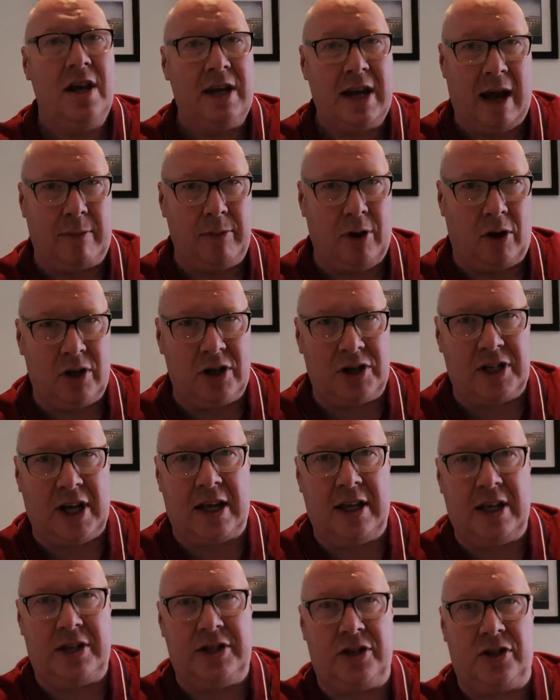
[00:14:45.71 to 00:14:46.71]
Now, I'm not going to
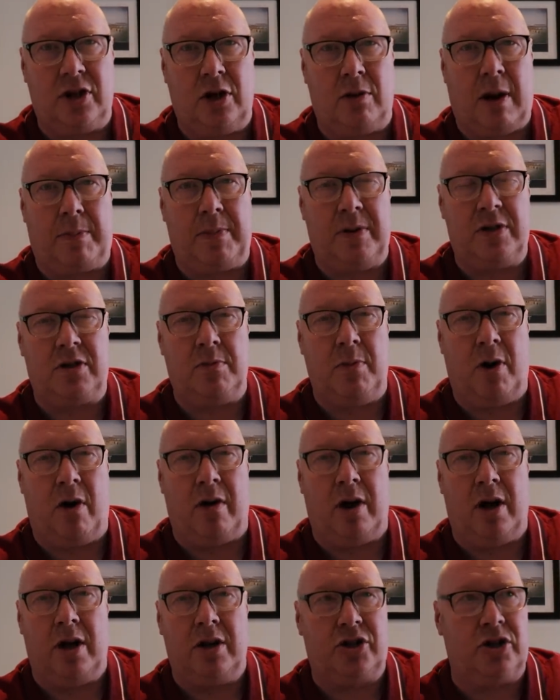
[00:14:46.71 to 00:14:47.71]
say this is going to happen
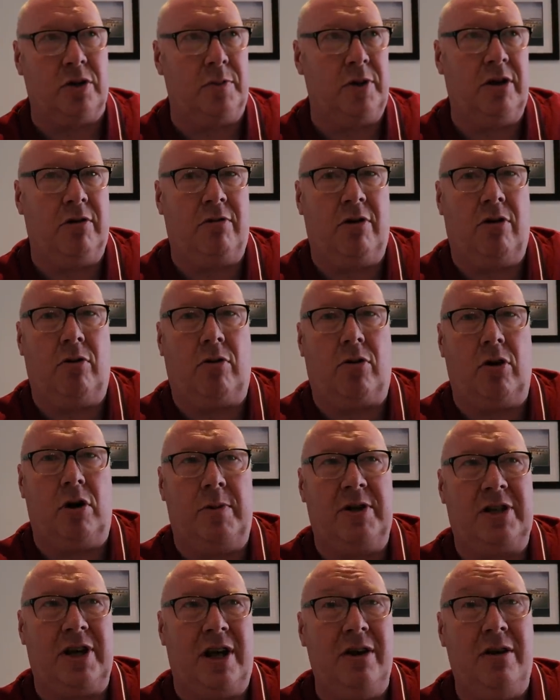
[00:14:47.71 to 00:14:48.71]
tomorrow. And some of you are all going to
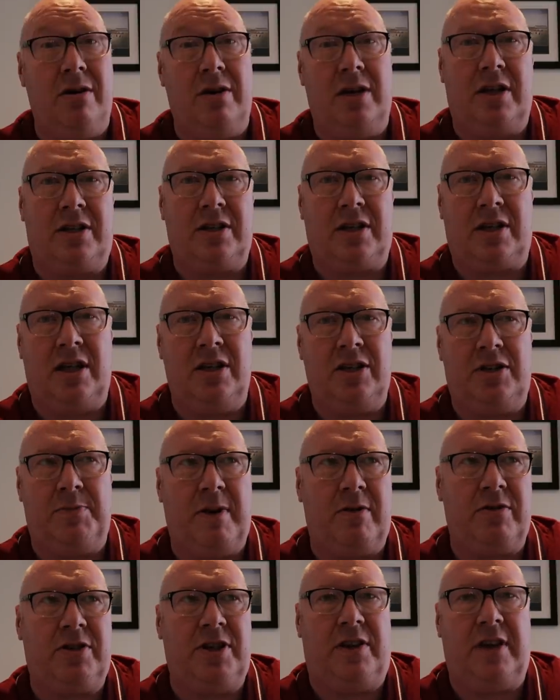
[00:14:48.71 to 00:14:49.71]
be saying, oh, you're
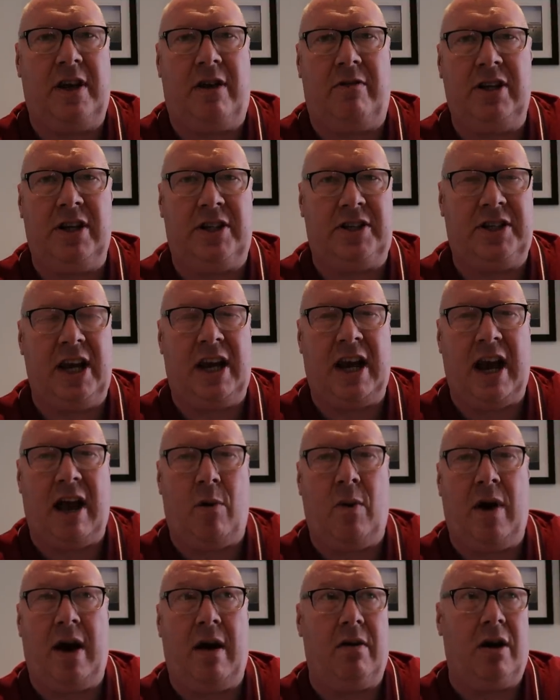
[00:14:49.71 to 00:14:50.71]
conspiracy theory, you're tin
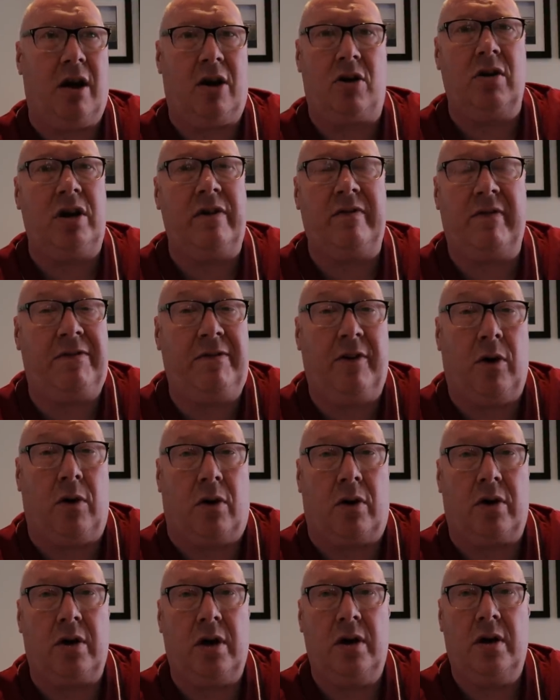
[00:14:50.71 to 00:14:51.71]
hat wearer. I couldn't give a
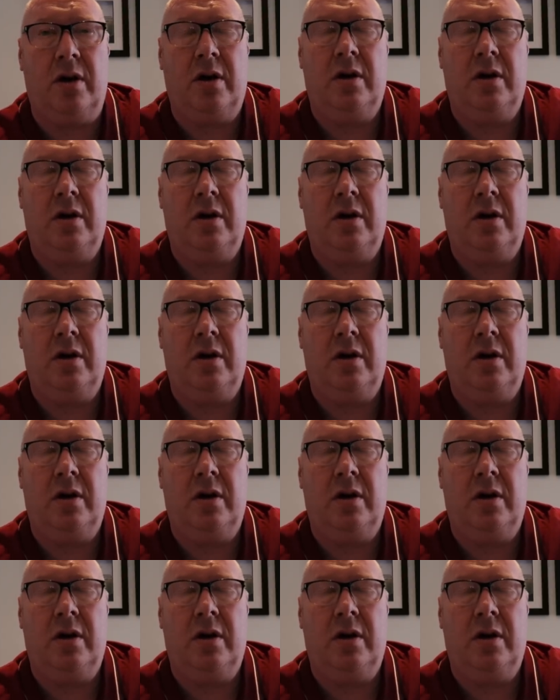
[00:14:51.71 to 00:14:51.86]
fuck.